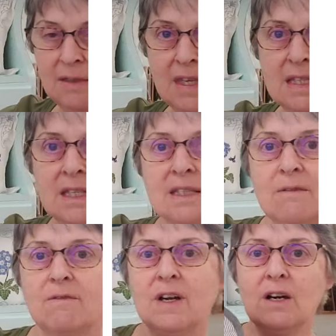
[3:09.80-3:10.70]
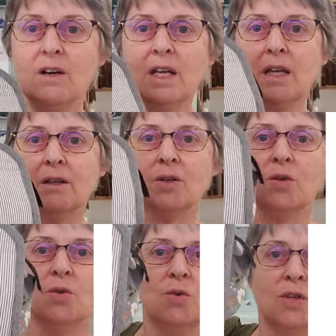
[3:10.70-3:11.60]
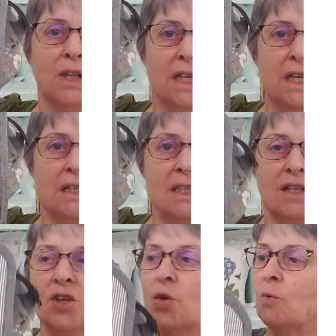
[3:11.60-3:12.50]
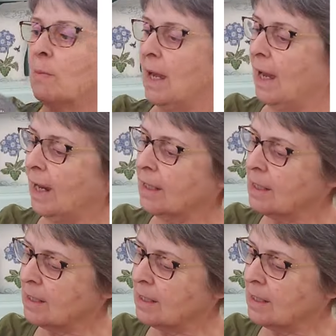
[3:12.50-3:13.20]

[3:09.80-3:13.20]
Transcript: This is a very cool, easy tote bag.